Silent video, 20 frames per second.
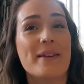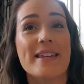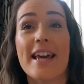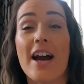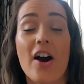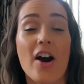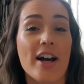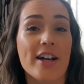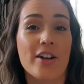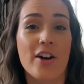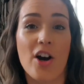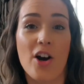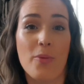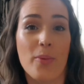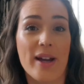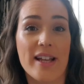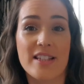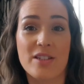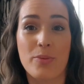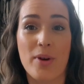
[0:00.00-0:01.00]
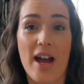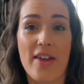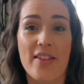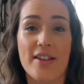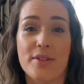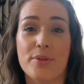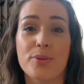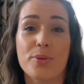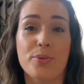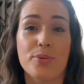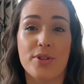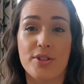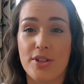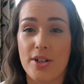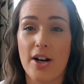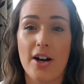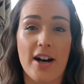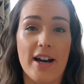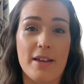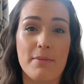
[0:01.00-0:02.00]
yeah, I can't wait to wear this all the
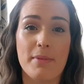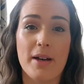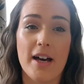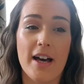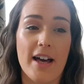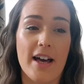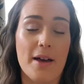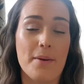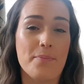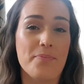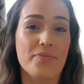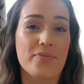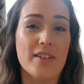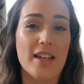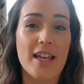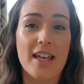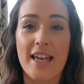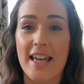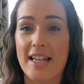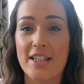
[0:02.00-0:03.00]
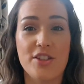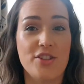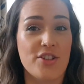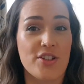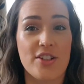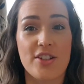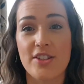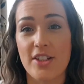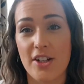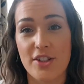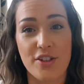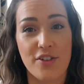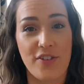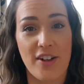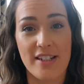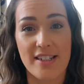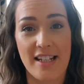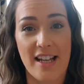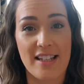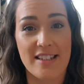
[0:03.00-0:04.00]
time. It's just such a
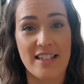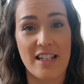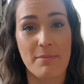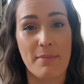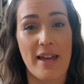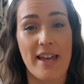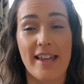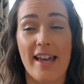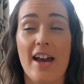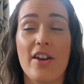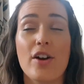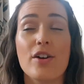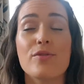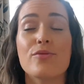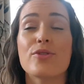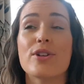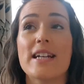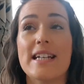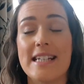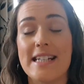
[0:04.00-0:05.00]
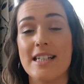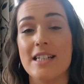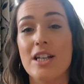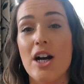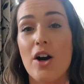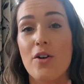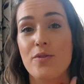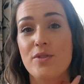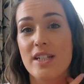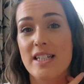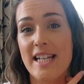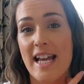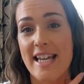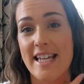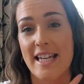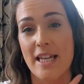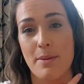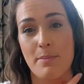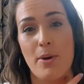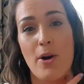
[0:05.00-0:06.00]
fantastic make, and I really loved
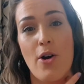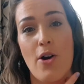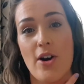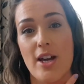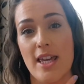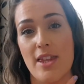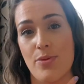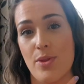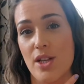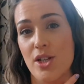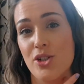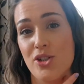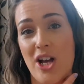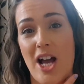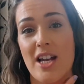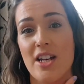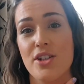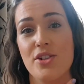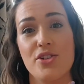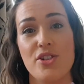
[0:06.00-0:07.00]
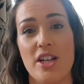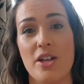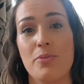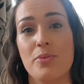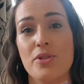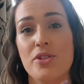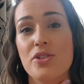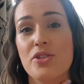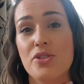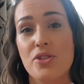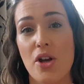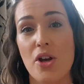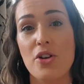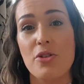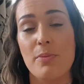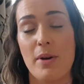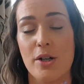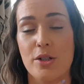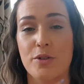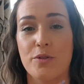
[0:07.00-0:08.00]
taking part in this challenge. It was so
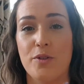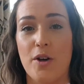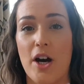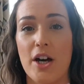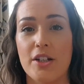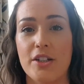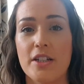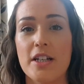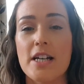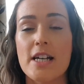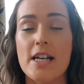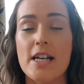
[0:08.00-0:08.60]
much fun.